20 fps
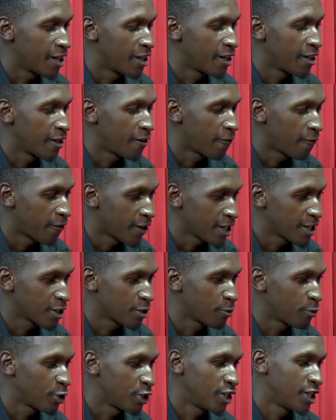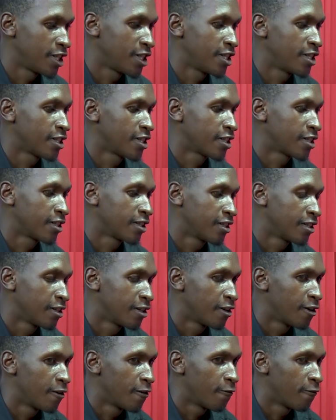The first point is,
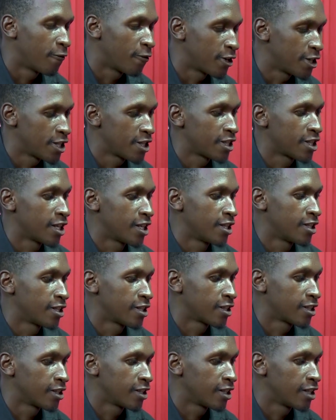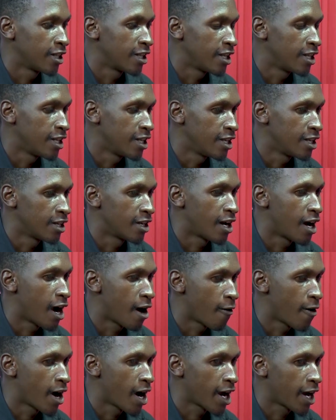for instance, in
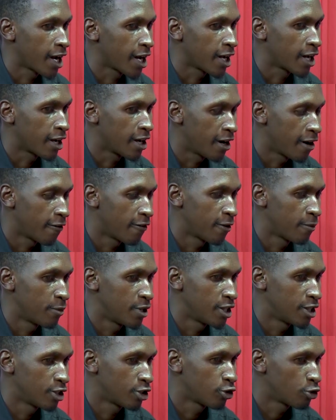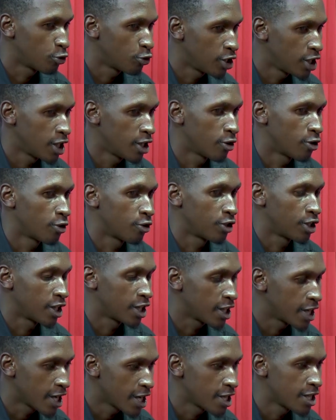our government today, or in
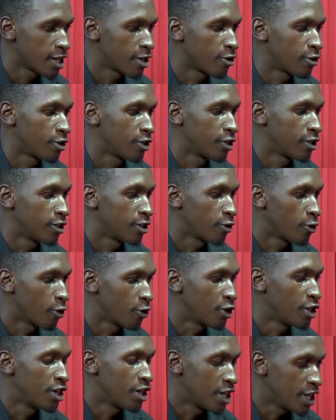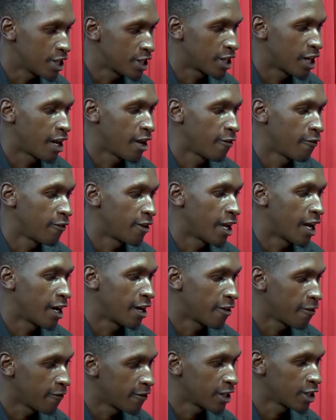Kenya, or in this life we are
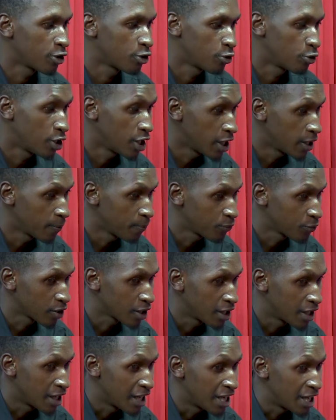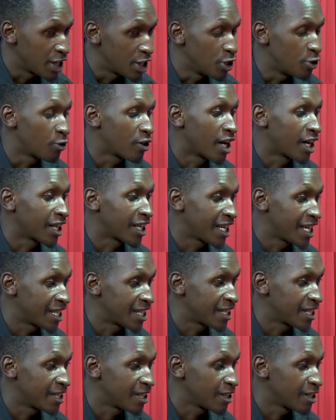living today, you can get